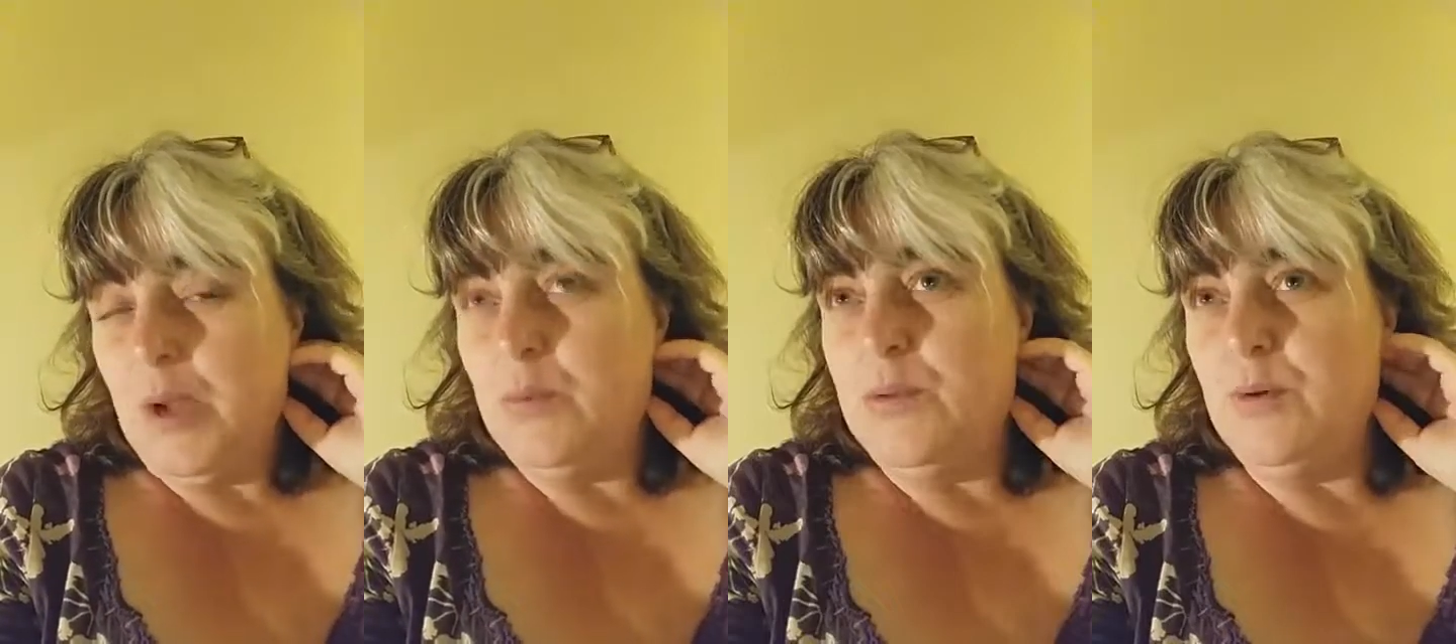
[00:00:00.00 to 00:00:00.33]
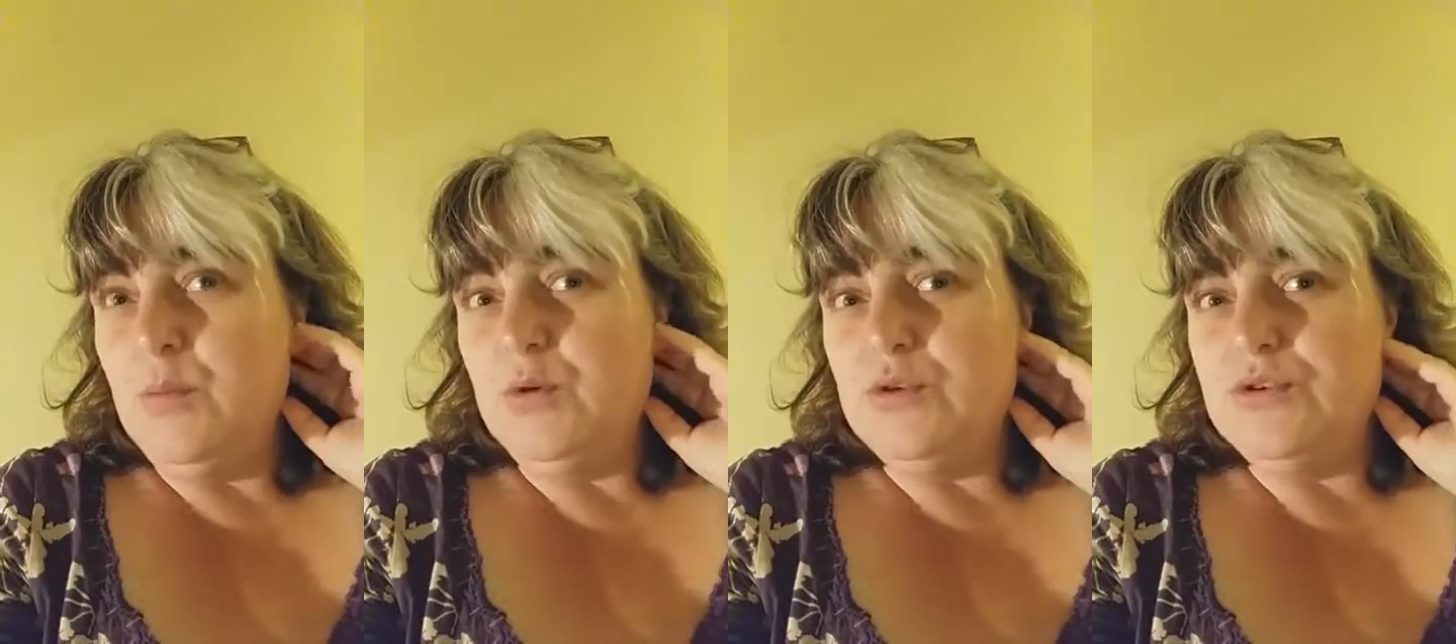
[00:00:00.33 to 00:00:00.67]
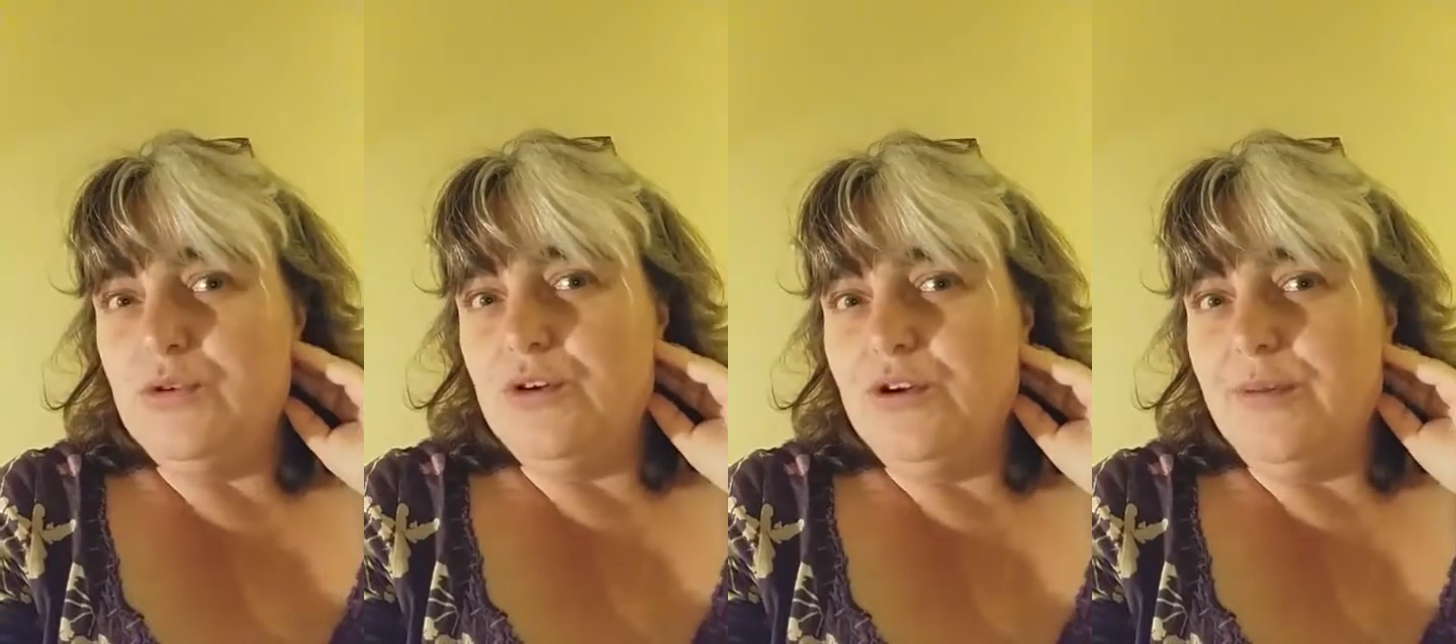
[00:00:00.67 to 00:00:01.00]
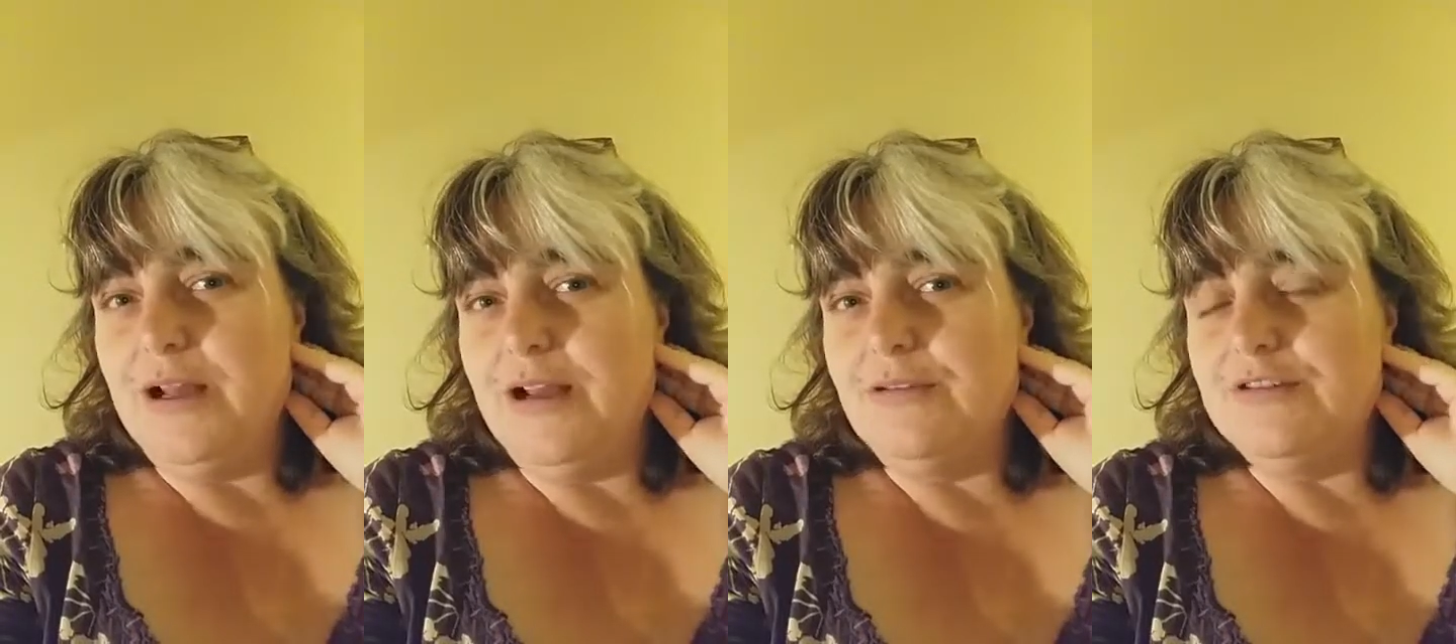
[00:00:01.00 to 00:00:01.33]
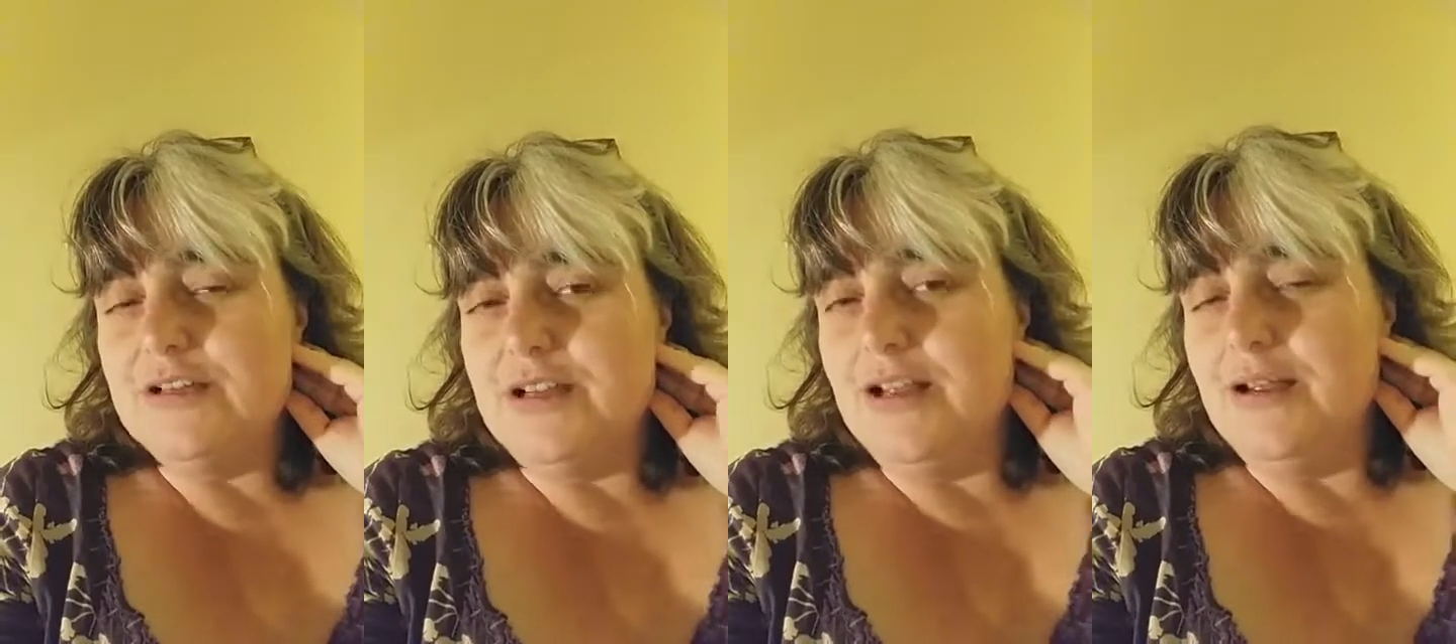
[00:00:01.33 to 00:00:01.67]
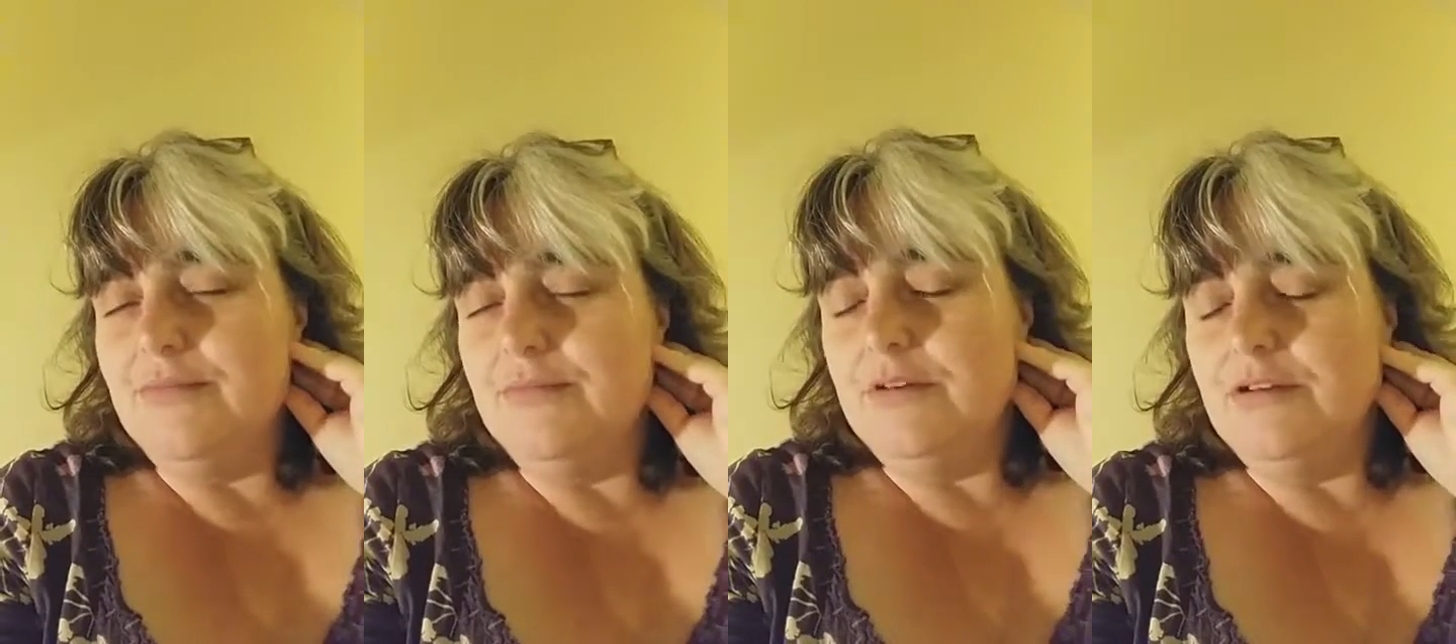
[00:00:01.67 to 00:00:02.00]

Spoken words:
Women will talk about, they